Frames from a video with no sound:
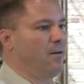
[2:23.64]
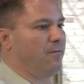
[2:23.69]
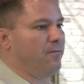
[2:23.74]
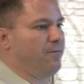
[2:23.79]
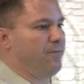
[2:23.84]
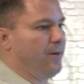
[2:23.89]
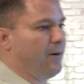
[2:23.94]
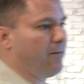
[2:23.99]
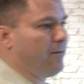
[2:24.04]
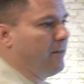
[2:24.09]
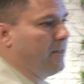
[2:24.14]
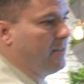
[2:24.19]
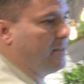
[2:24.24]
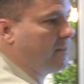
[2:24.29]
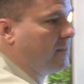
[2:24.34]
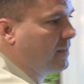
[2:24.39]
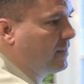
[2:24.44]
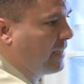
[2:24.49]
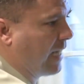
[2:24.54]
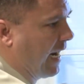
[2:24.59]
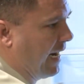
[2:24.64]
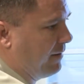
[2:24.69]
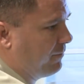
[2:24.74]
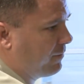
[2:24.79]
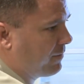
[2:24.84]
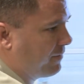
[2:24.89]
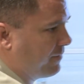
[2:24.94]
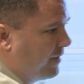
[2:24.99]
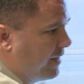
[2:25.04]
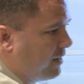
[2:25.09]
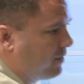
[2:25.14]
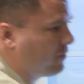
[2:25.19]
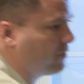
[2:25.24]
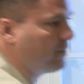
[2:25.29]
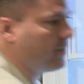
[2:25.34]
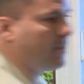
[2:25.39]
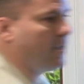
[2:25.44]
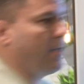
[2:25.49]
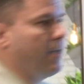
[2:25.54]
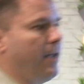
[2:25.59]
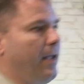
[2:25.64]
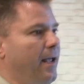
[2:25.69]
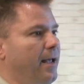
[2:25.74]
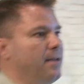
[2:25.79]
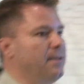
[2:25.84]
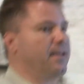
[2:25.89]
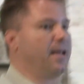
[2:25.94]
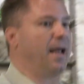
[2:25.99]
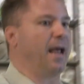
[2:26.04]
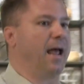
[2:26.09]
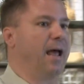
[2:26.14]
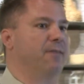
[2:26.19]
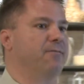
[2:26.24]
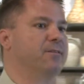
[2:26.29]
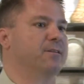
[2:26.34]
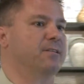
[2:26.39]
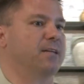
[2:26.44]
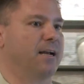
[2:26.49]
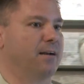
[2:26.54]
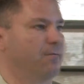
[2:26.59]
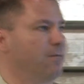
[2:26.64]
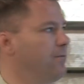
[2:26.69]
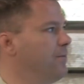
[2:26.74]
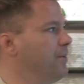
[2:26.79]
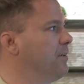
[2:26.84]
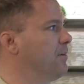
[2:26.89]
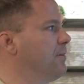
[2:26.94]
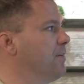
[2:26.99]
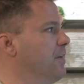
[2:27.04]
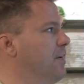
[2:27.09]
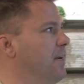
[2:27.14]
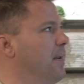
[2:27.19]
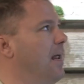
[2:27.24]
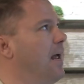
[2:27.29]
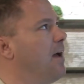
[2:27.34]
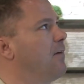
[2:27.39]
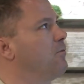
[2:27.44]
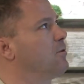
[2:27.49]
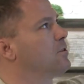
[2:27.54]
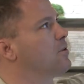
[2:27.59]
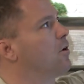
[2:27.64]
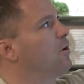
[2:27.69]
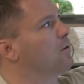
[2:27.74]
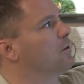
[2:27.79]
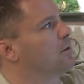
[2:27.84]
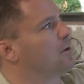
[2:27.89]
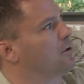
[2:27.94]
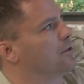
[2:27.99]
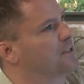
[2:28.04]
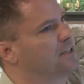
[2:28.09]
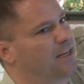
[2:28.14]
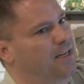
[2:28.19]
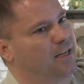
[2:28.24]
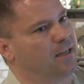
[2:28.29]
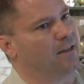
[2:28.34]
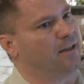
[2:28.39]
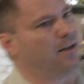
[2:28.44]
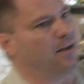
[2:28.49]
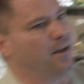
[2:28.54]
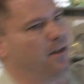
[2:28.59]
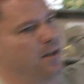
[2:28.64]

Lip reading: very tight reveals. And to have the tight reveal, you need to have what's called an articulating